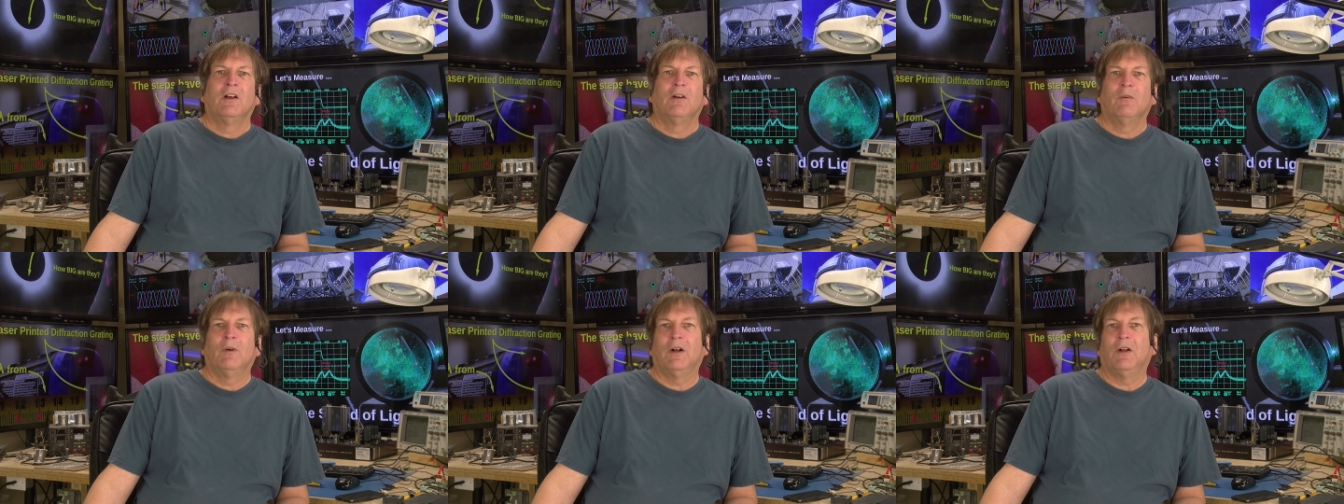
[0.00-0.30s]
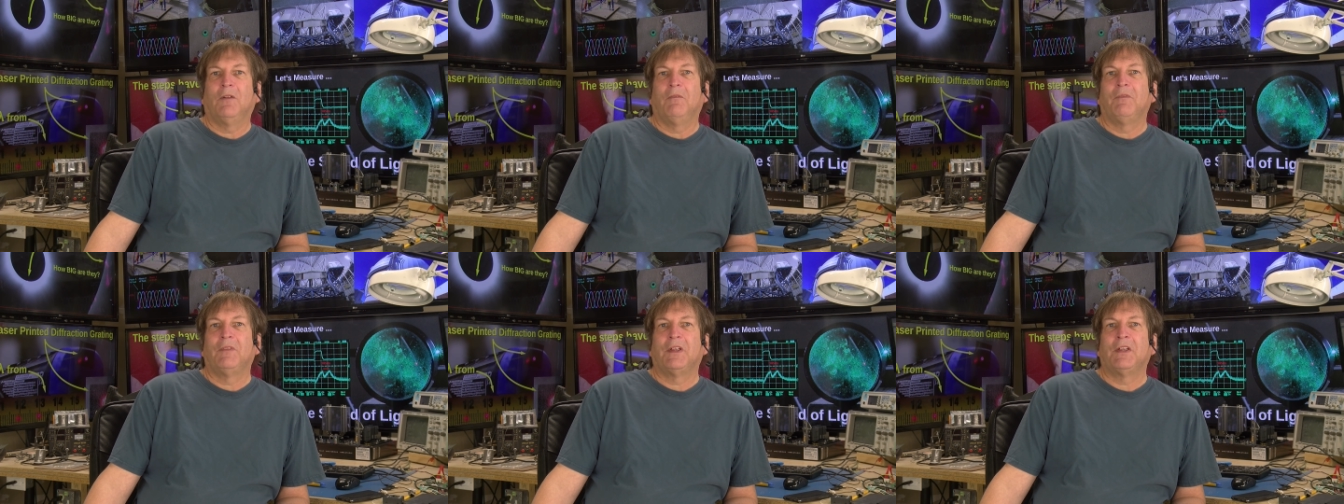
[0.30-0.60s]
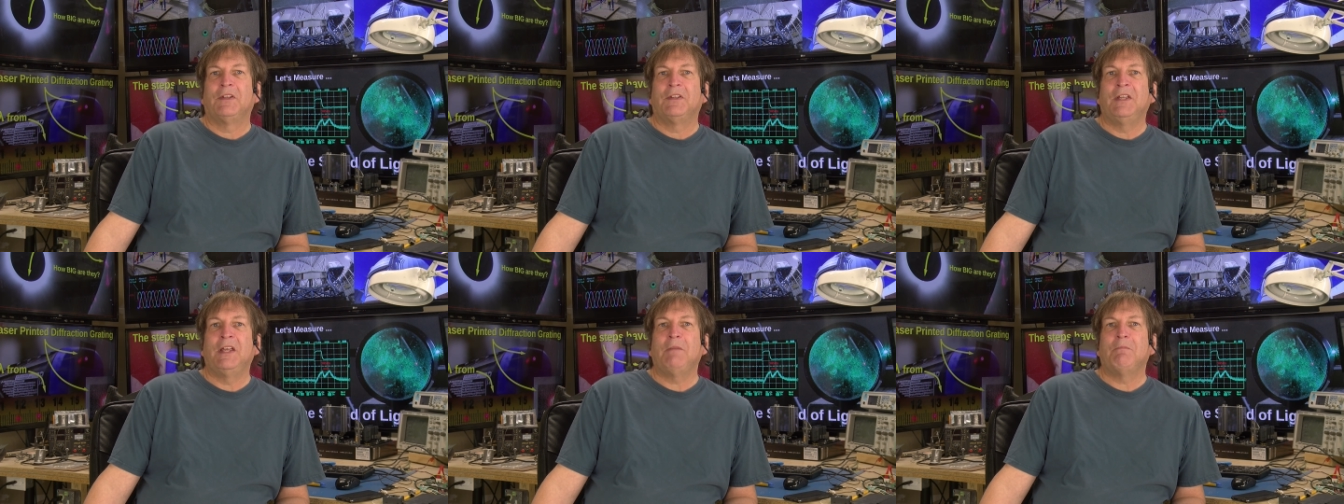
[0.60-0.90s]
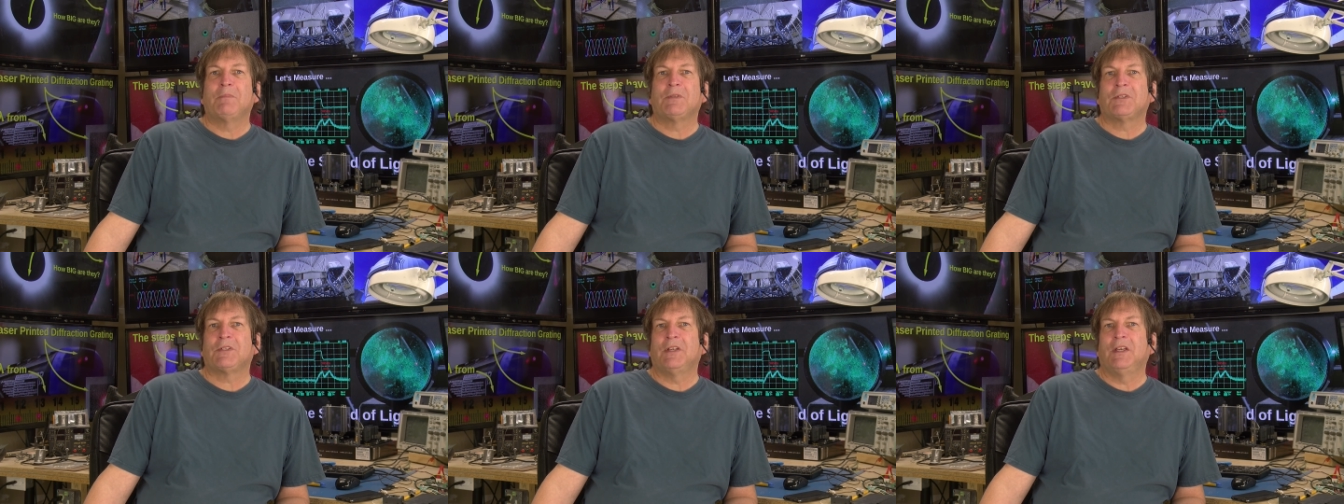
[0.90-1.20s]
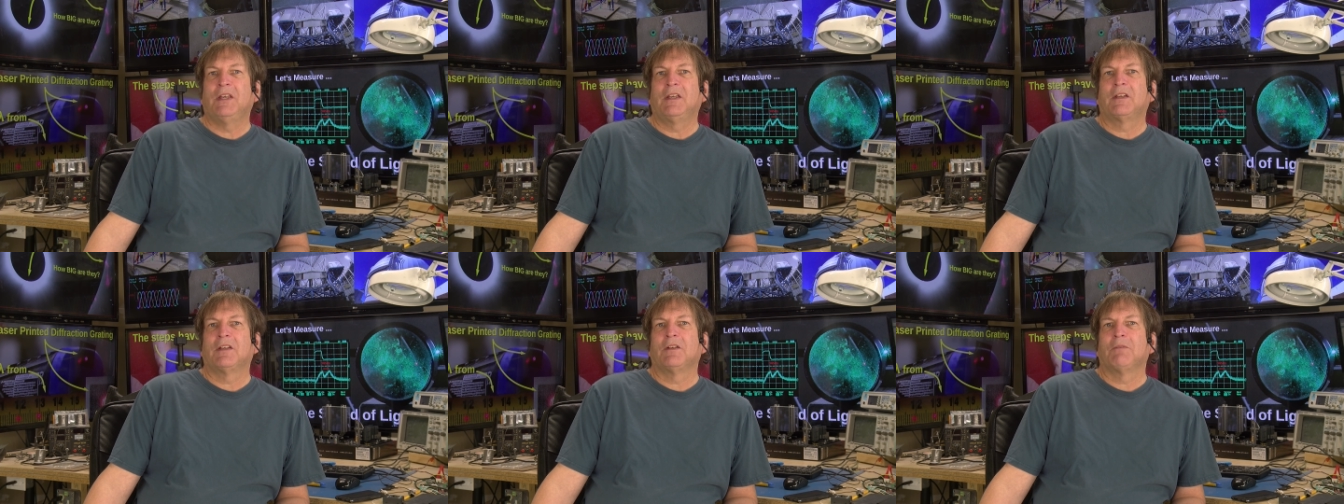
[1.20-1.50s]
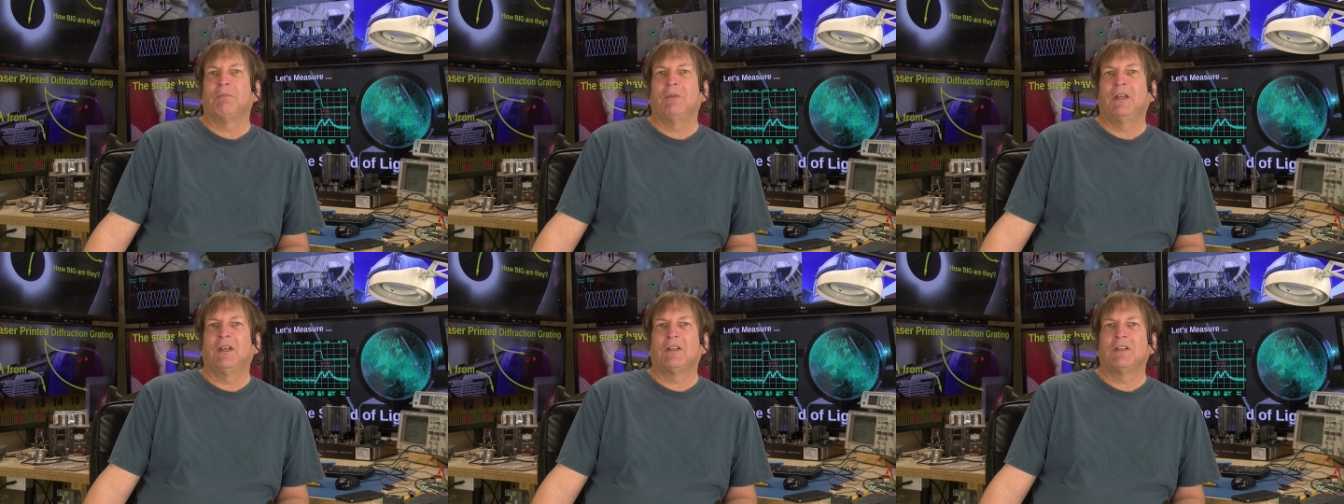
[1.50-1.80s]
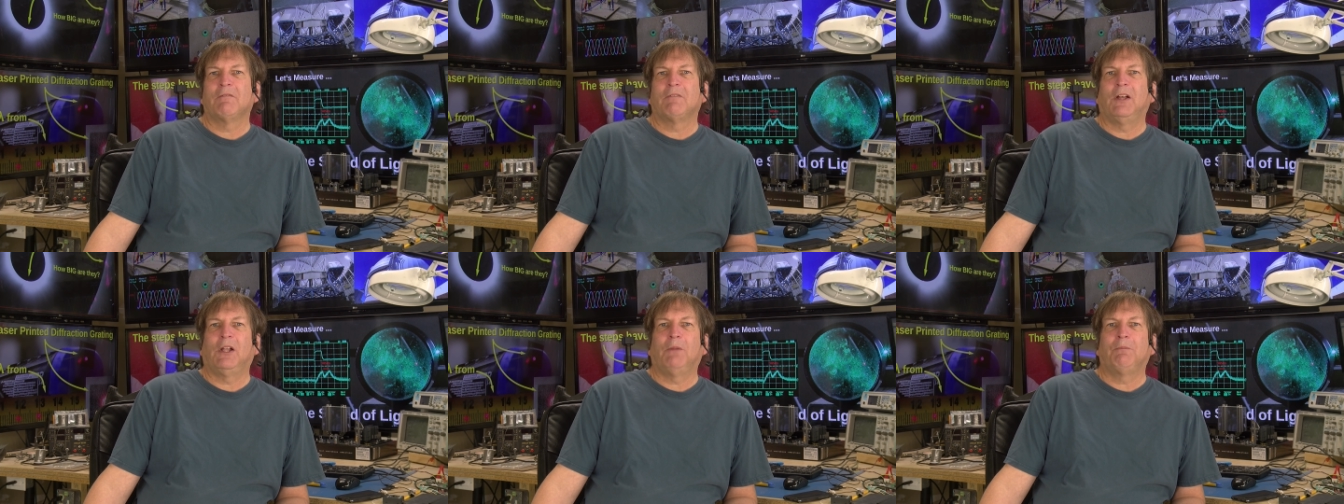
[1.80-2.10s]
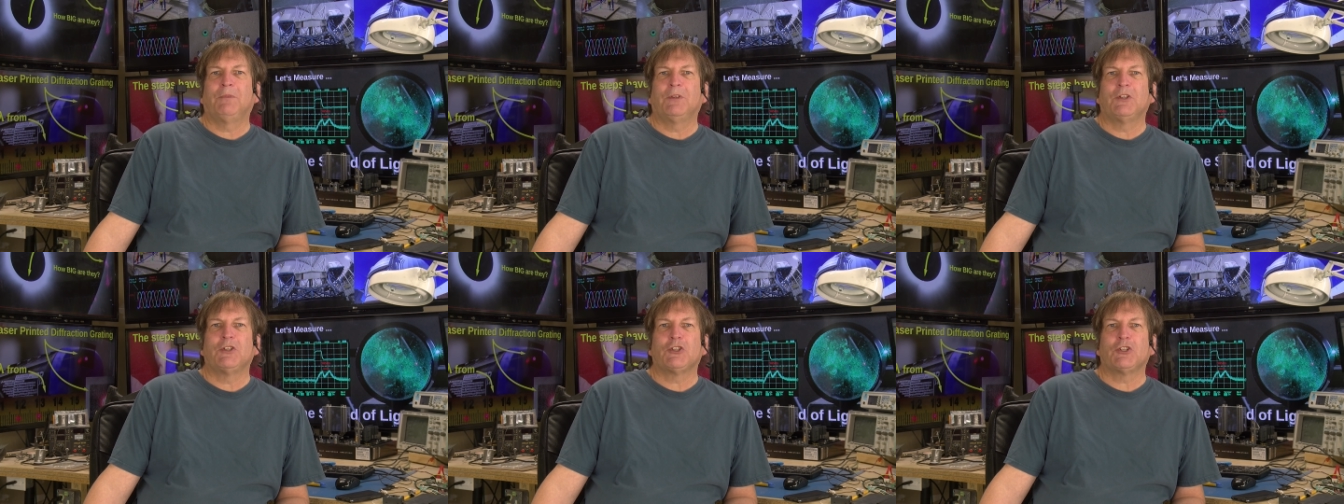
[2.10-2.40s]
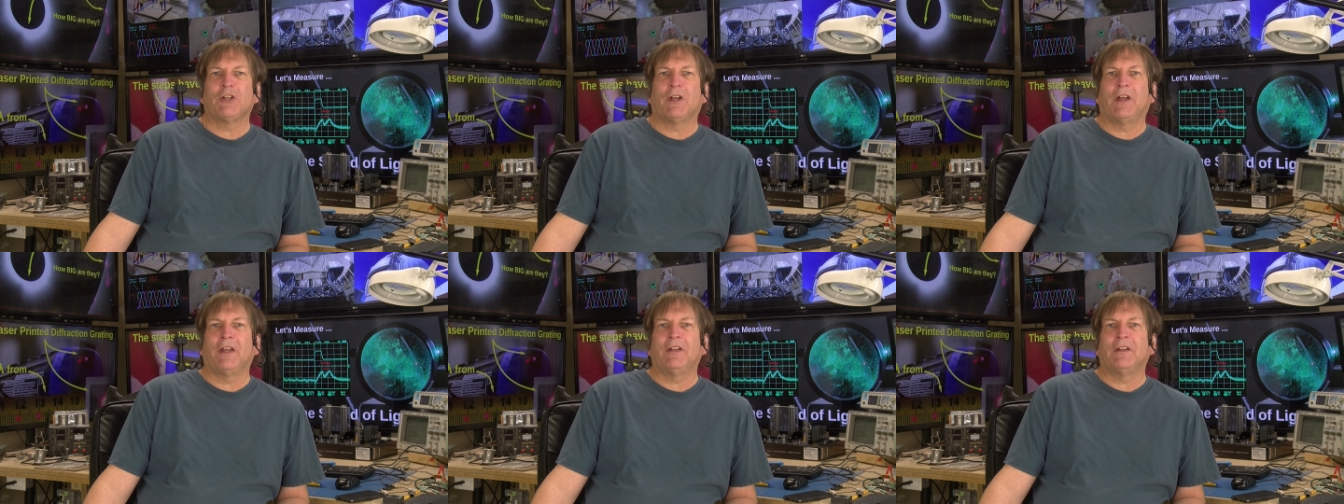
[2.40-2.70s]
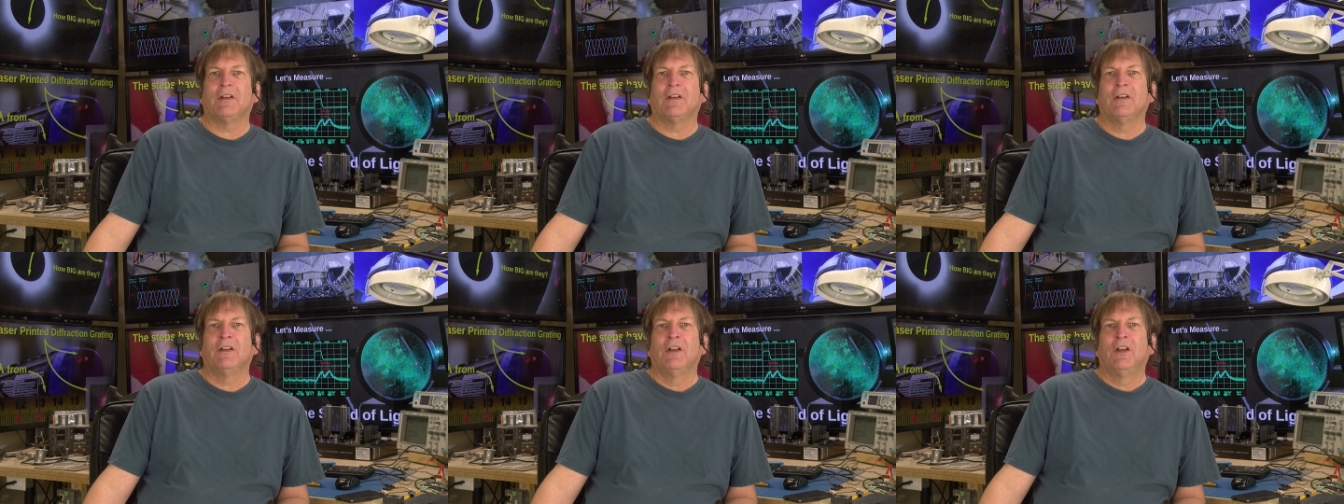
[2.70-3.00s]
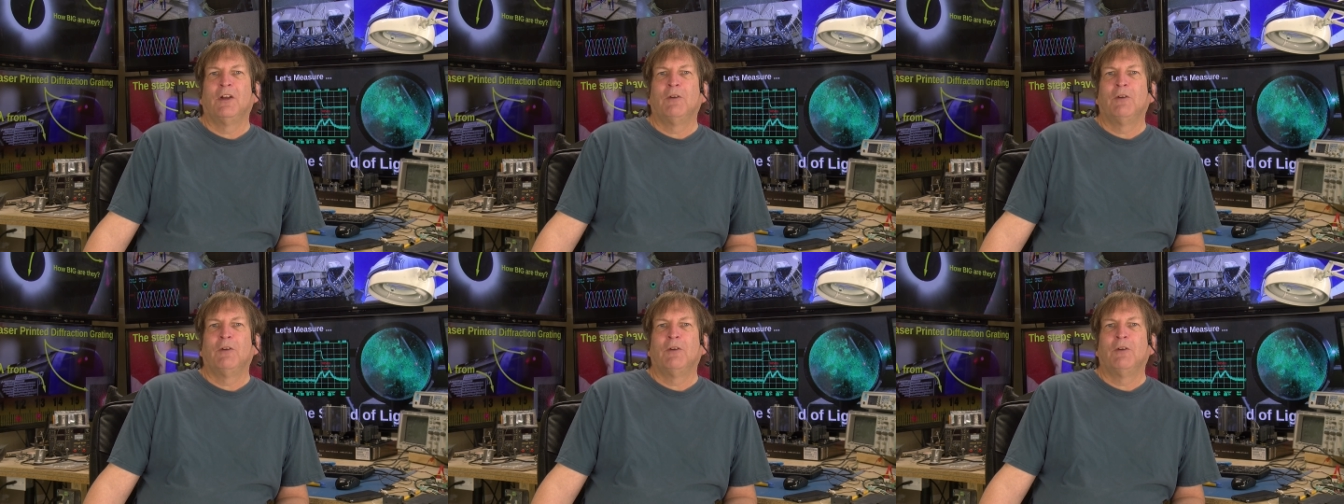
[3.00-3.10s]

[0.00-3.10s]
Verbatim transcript: Well, DeepSeek, being developed in China,